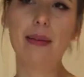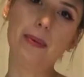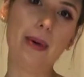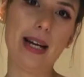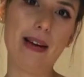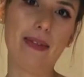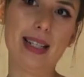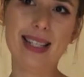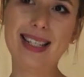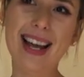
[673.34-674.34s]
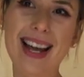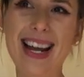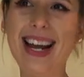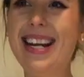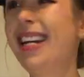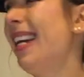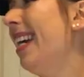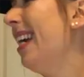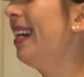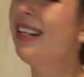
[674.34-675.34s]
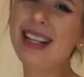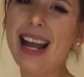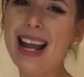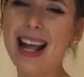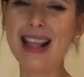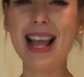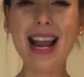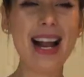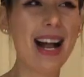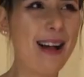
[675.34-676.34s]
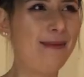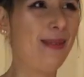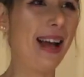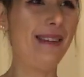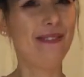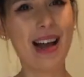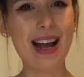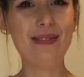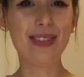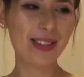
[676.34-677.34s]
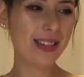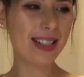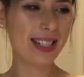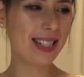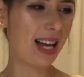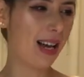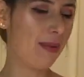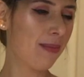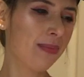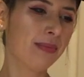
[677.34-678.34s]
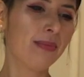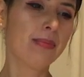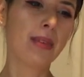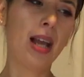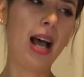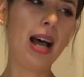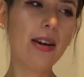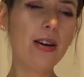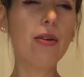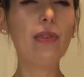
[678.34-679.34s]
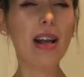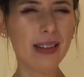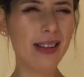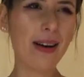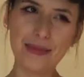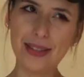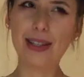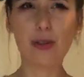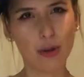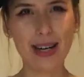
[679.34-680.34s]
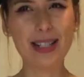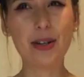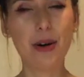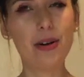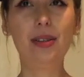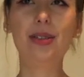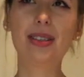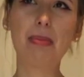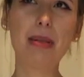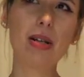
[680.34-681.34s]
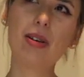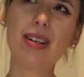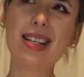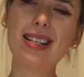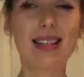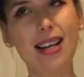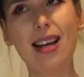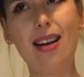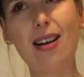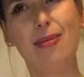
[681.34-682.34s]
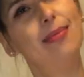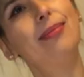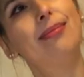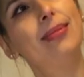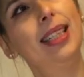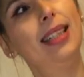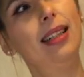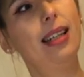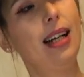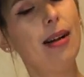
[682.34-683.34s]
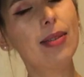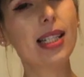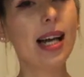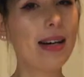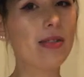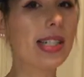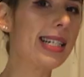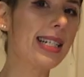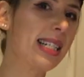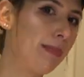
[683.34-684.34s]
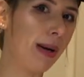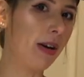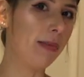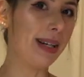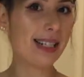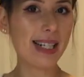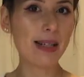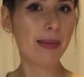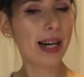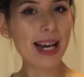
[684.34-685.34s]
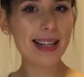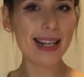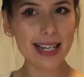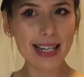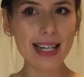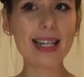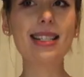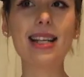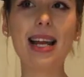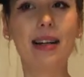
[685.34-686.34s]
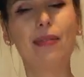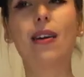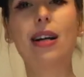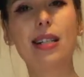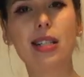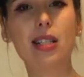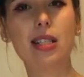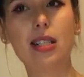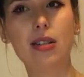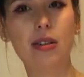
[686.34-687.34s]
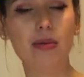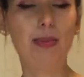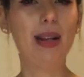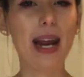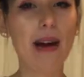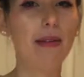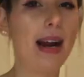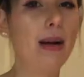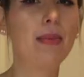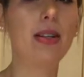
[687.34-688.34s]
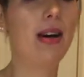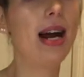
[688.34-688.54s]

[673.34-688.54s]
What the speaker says: whatever. So, yeah, they are my five looks. I don't know if I loved the trench coat look, to be honest. I was kind of just experimenting, but I think it is like fun to just, you know, play around with your